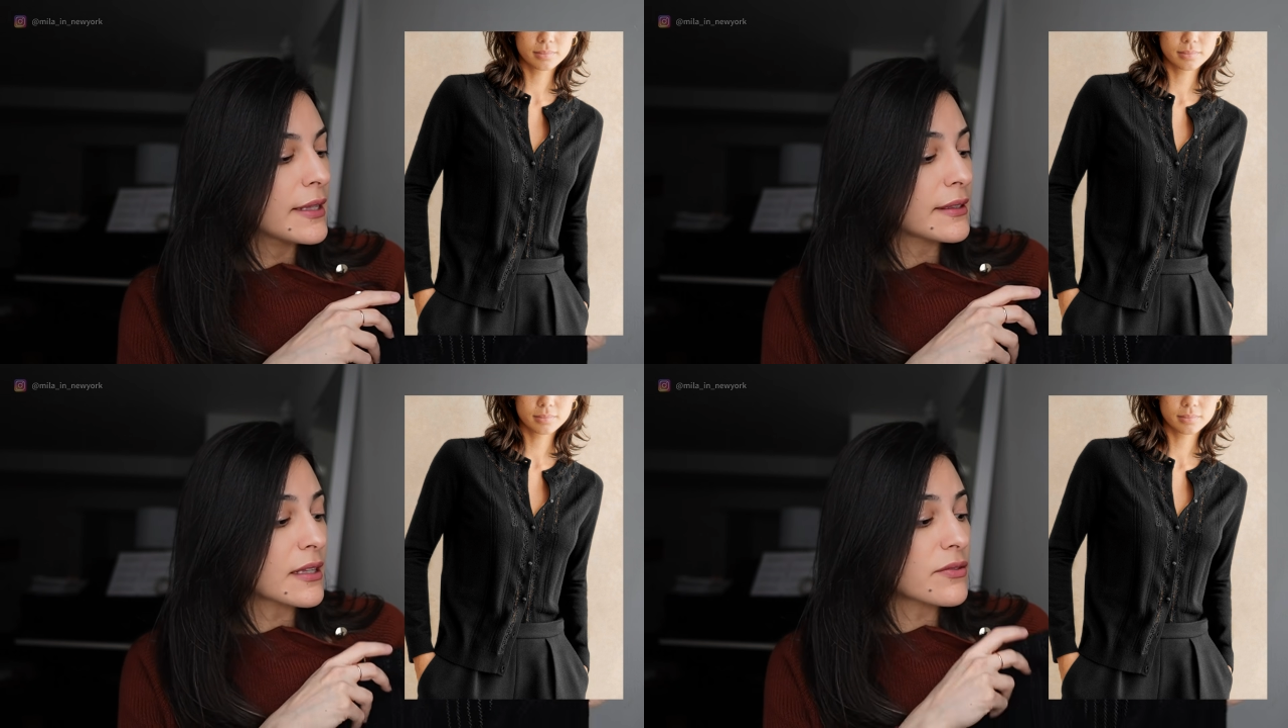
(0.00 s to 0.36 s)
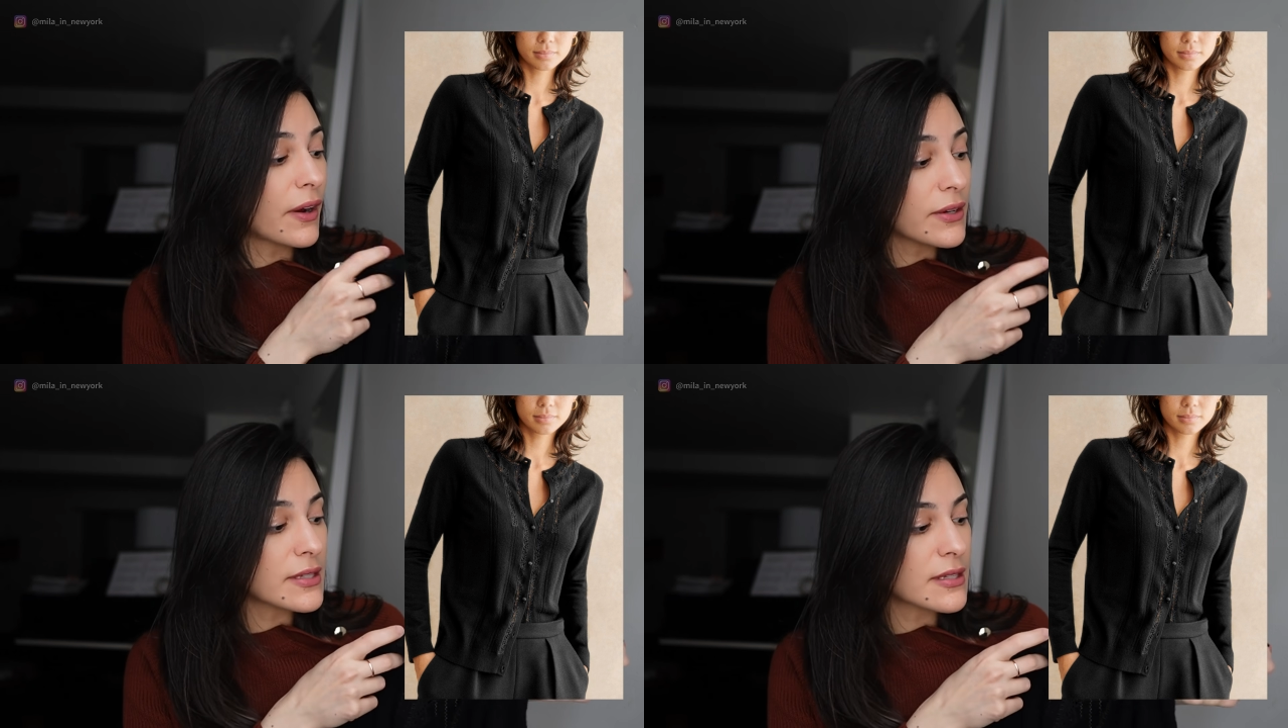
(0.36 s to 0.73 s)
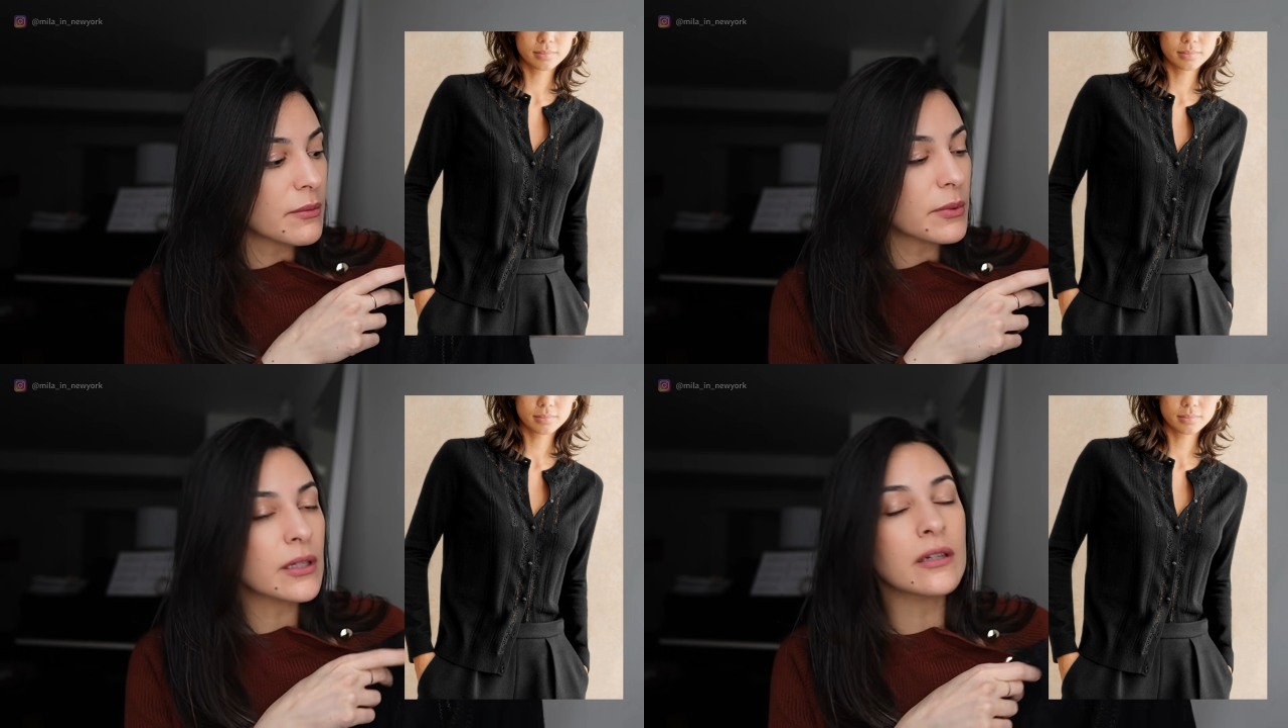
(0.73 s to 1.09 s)
That's very
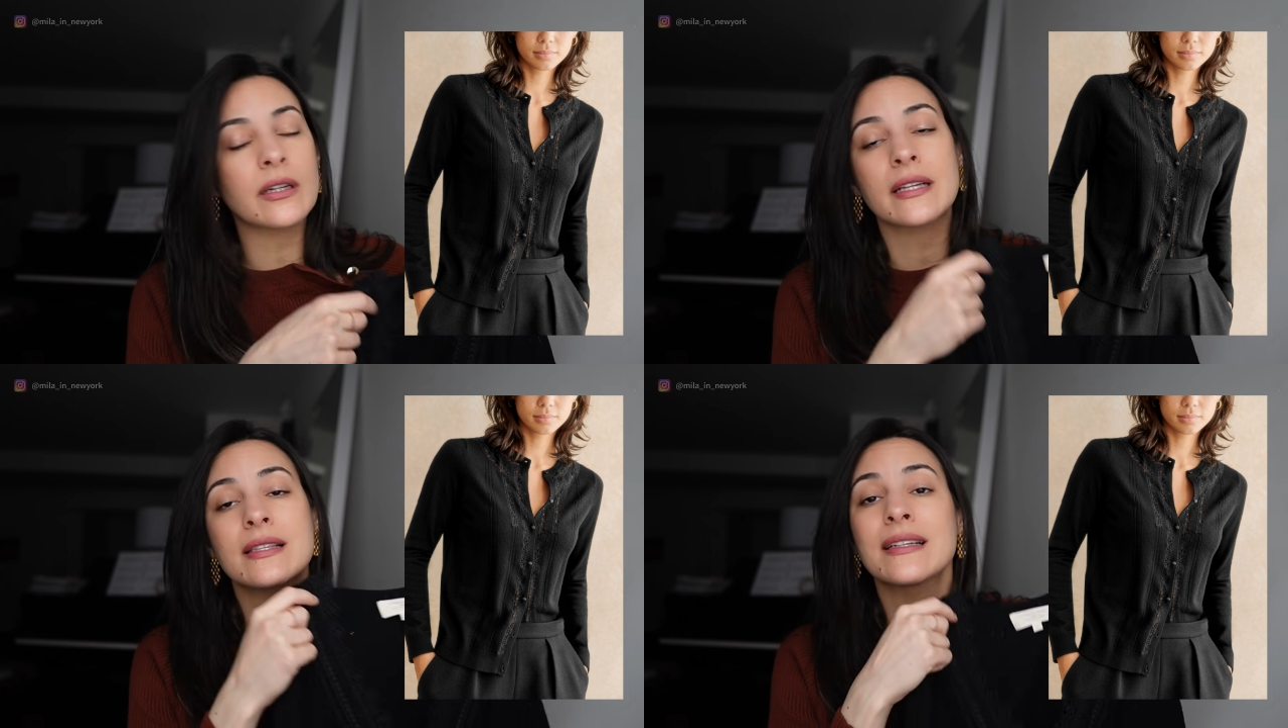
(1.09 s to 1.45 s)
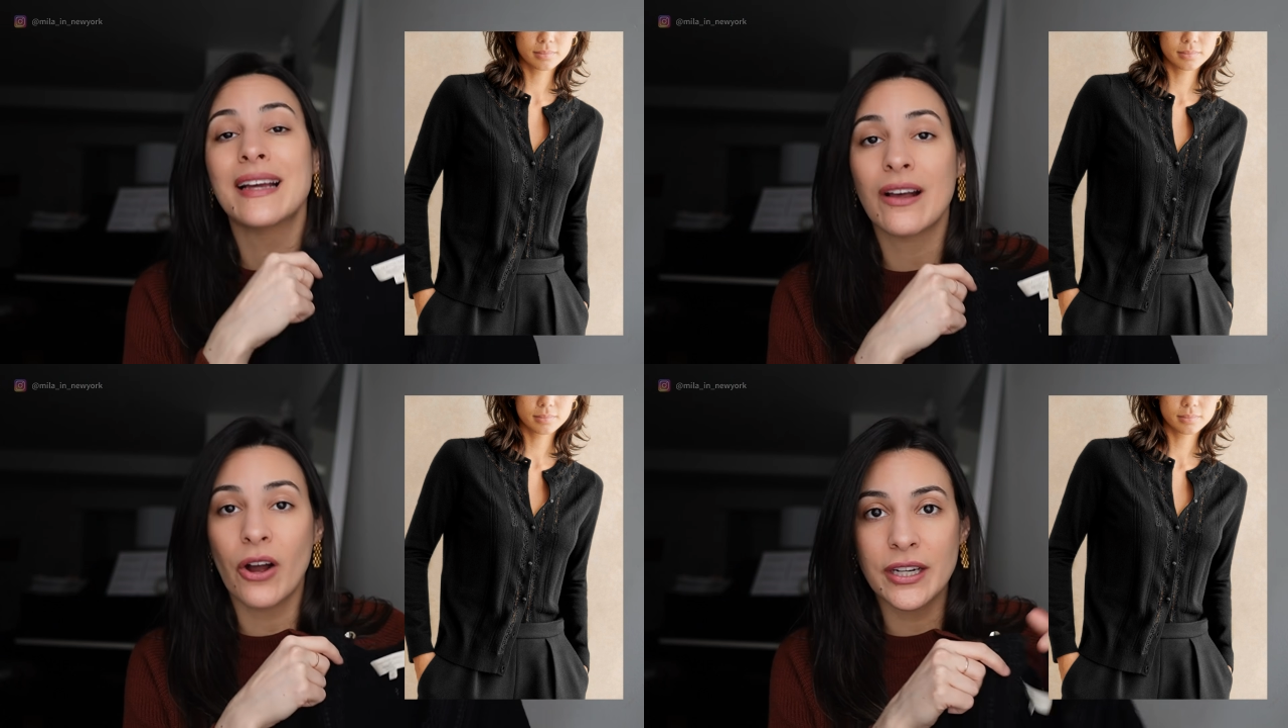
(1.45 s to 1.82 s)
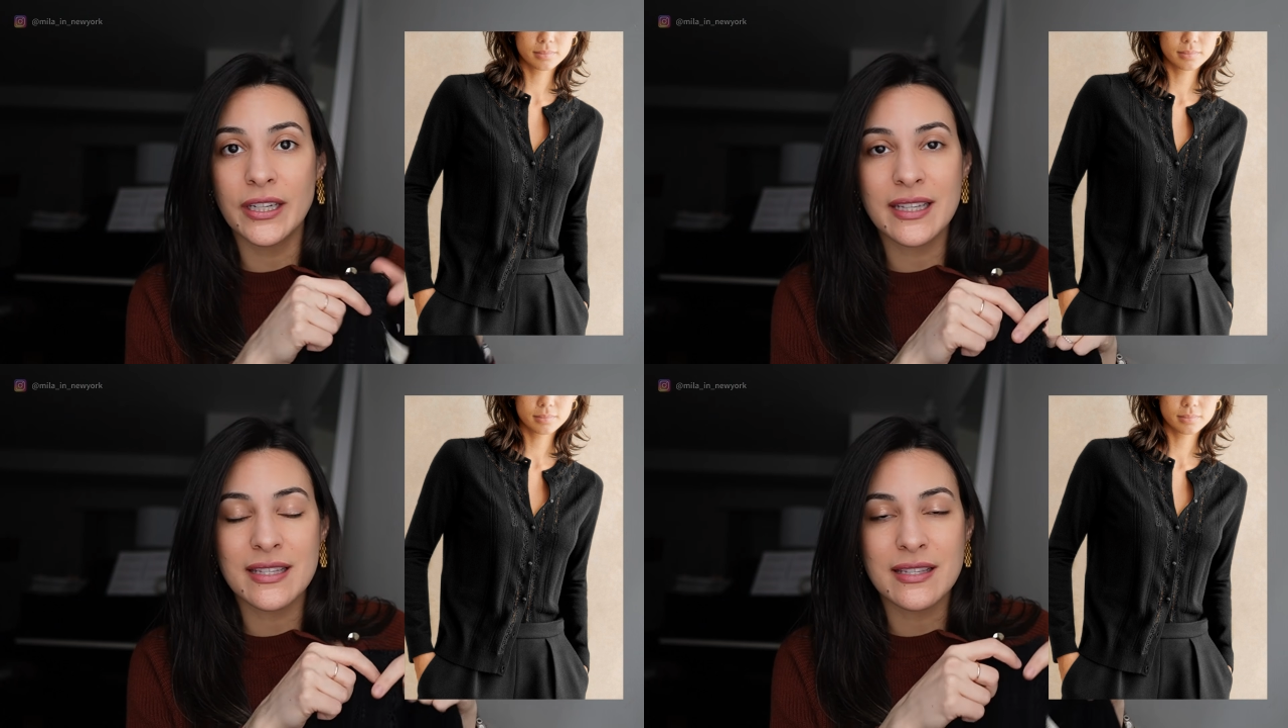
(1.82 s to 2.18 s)
similar. It's in a
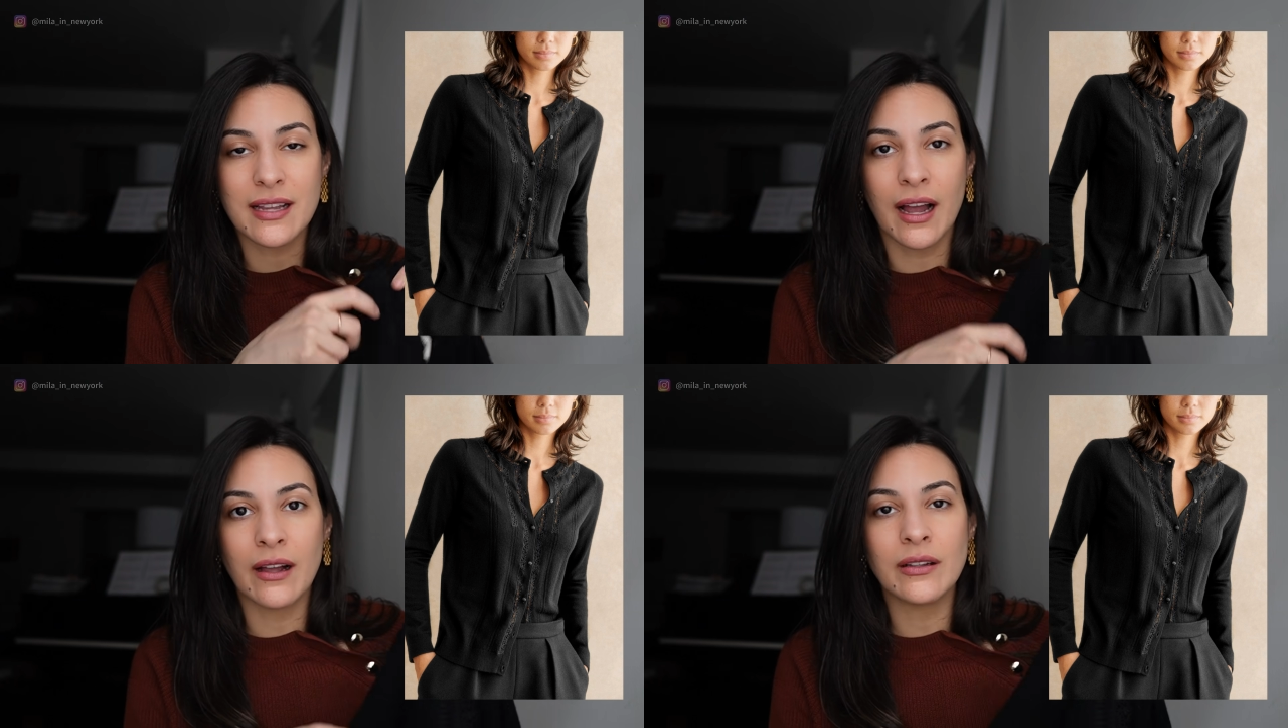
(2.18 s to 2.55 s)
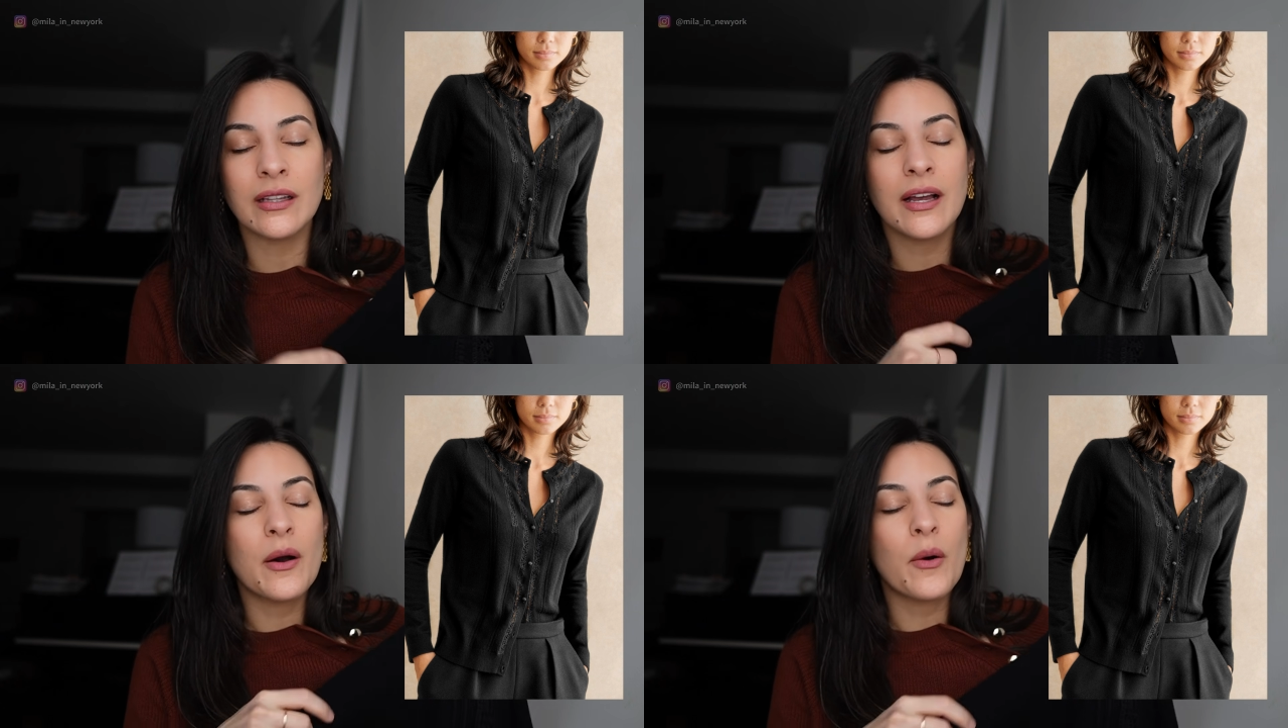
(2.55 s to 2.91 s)
cardigan style,